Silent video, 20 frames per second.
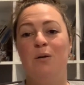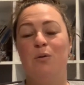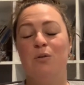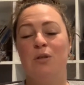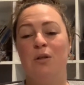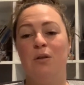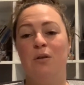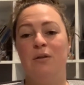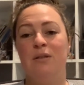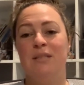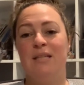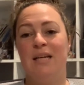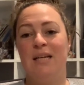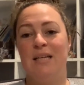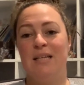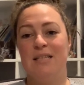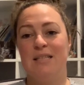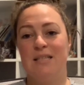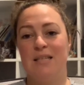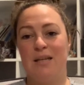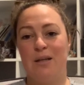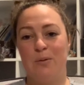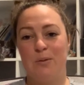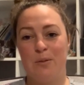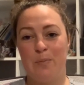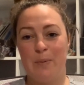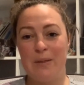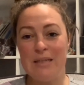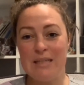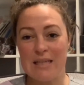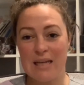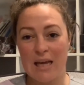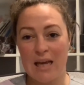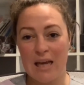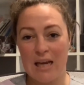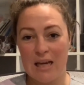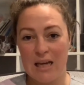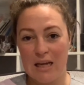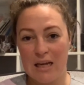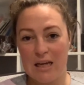was a long day yesterday. It was a big
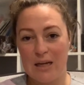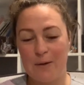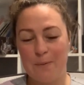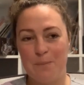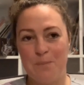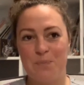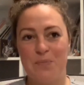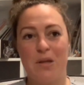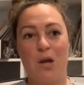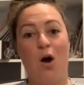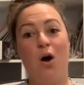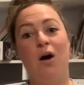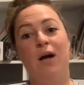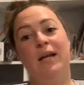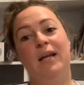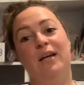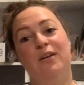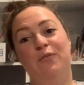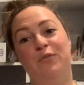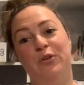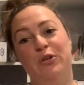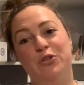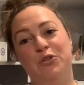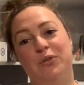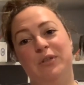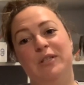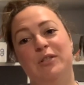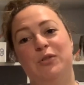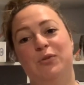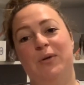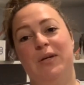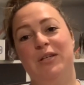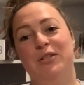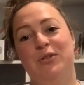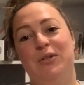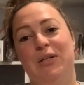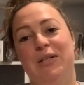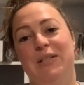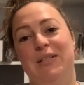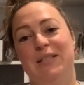day. I'd had a few drinks. Craig
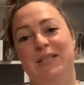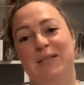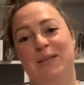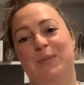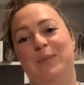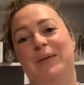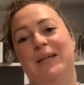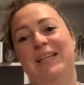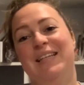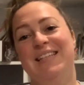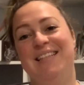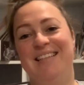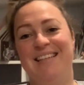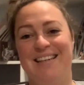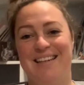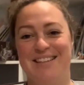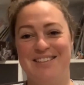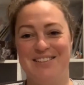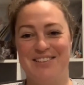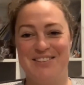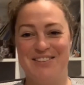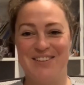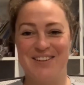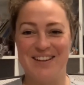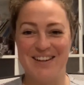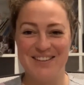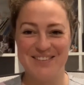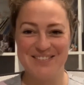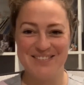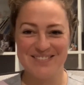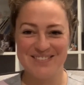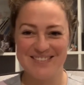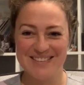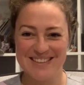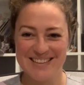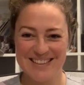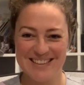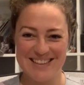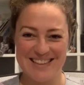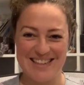drank less than me because he had to drive.
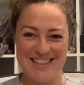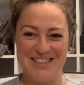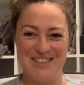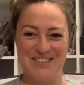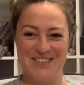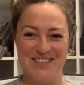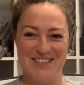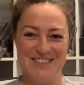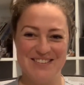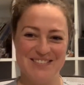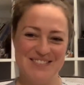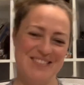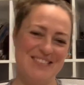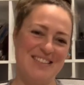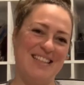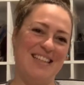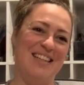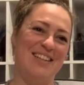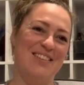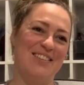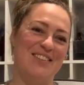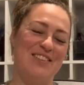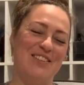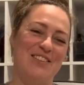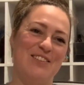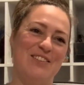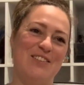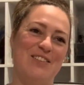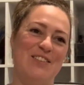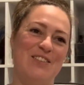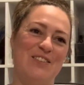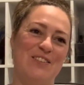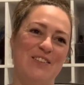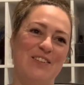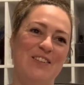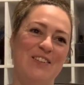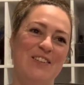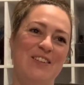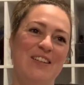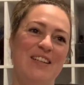He drove, so he got the short
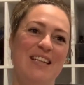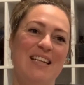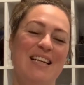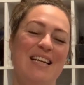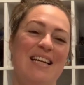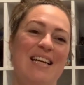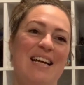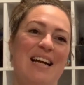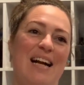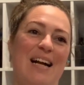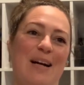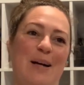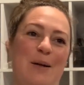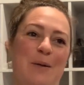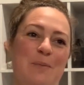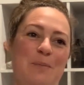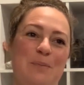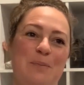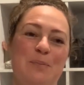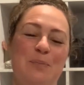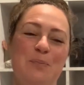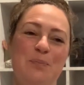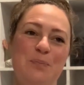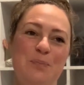straw. But